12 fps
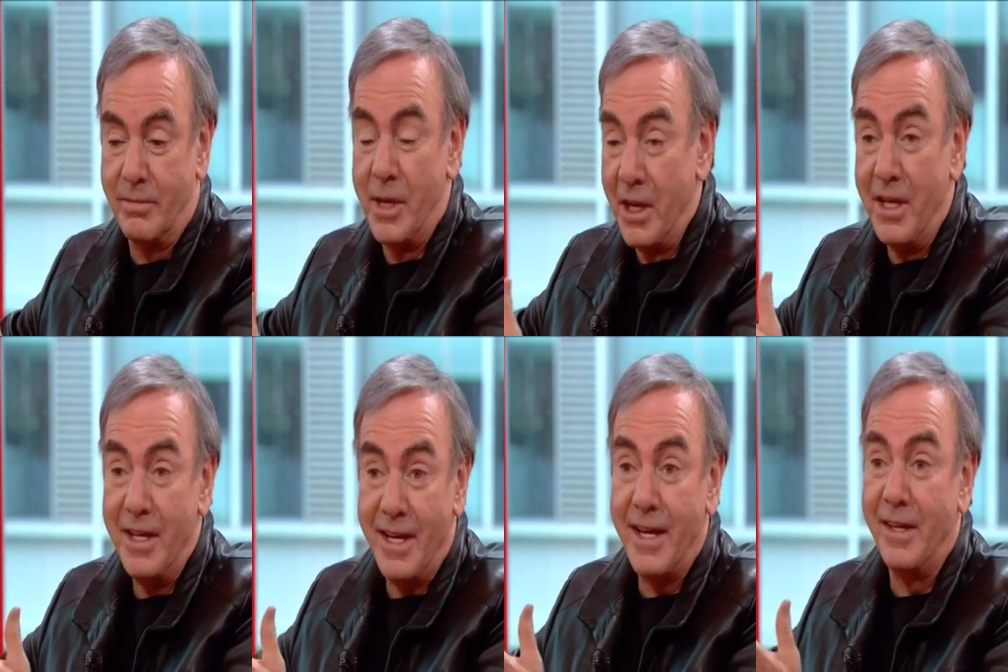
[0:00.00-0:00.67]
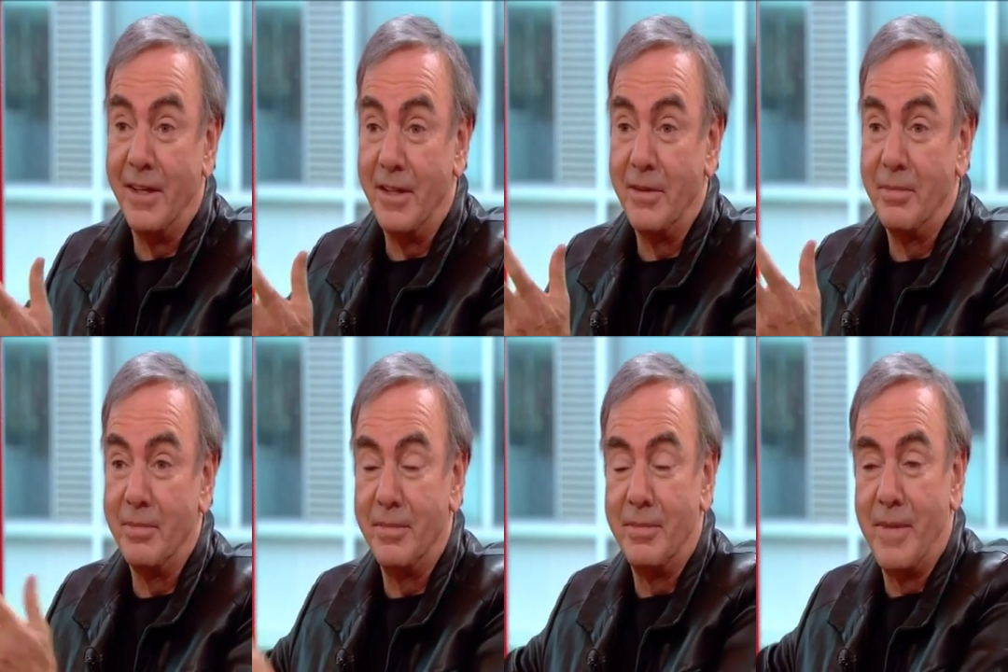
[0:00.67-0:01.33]
me and
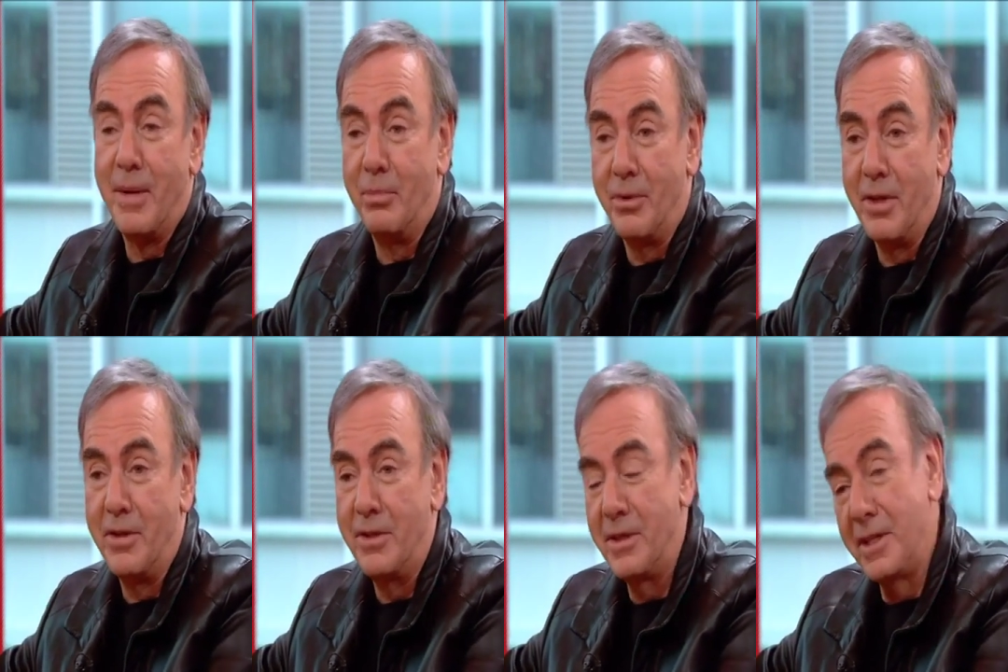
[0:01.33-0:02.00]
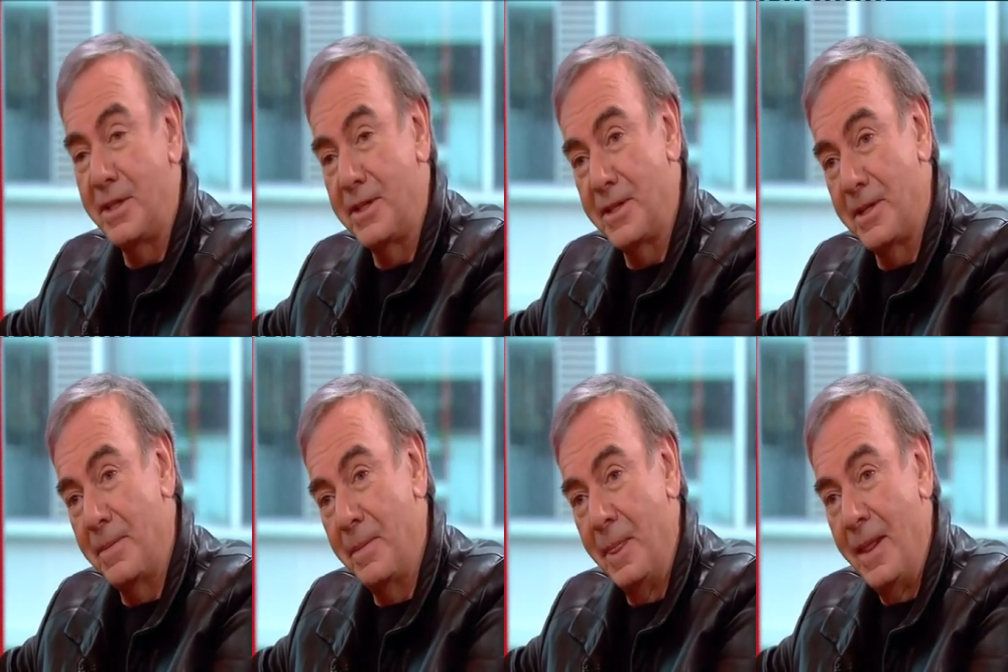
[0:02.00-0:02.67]
my brother and
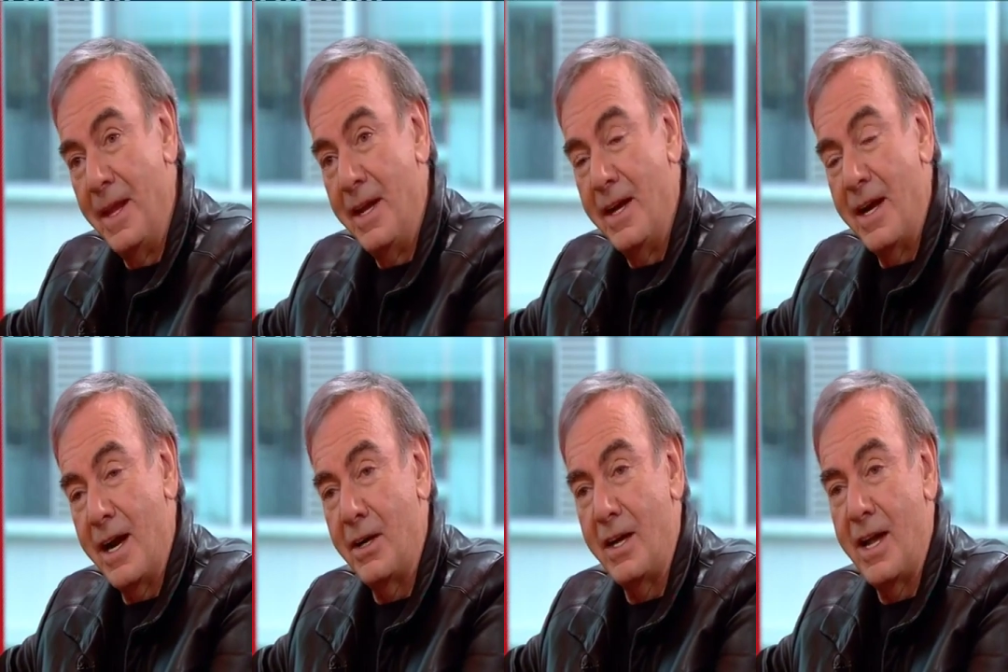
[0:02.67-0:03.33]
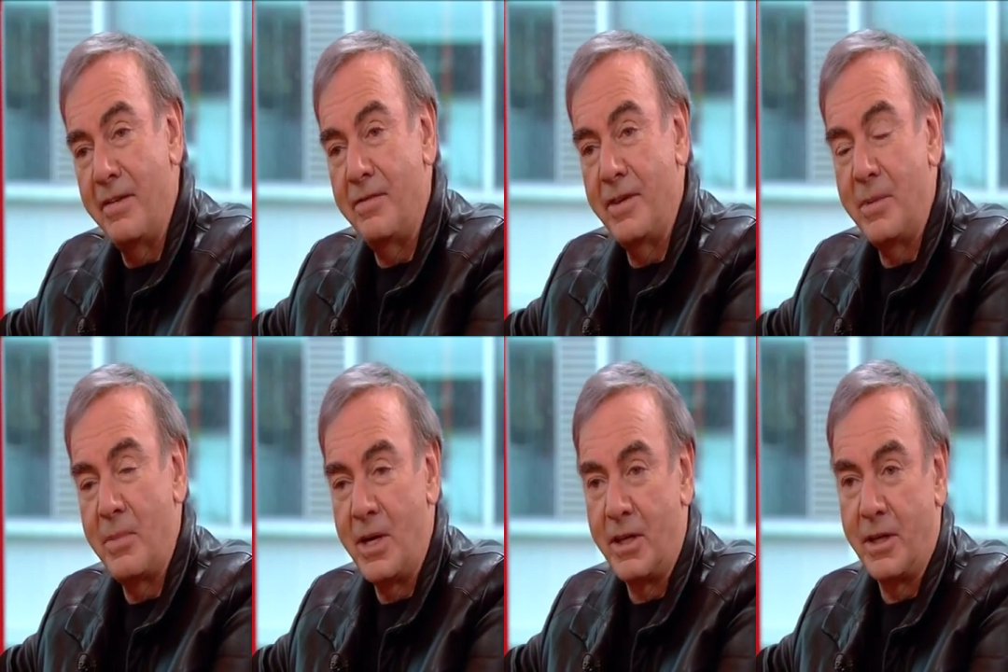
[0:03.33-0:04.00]
uh, our life
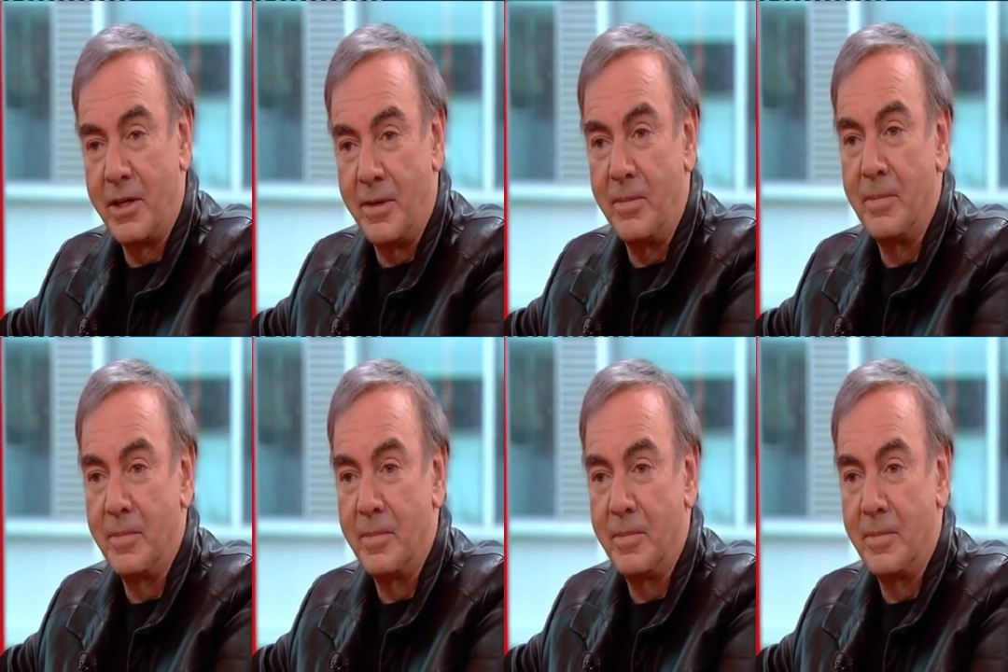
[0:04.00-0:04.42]
in America.